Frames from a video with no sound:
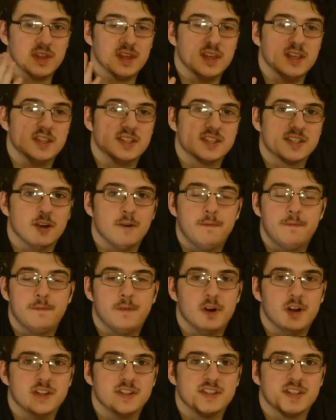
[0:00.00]

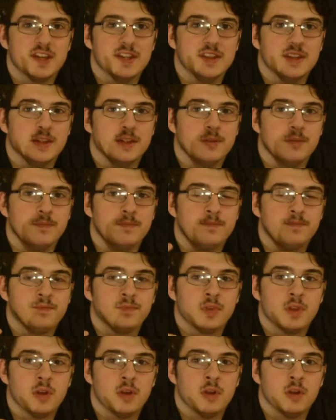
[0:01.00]
self-funds and then
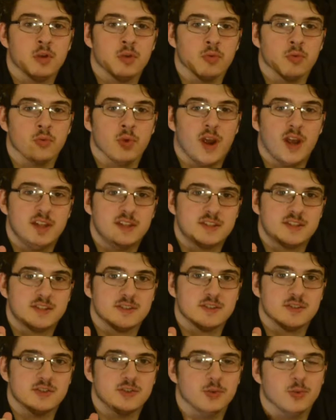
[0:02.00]
writes,
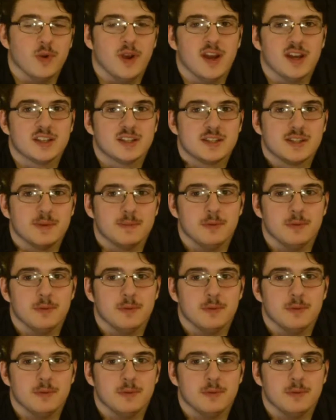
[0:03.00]
directs,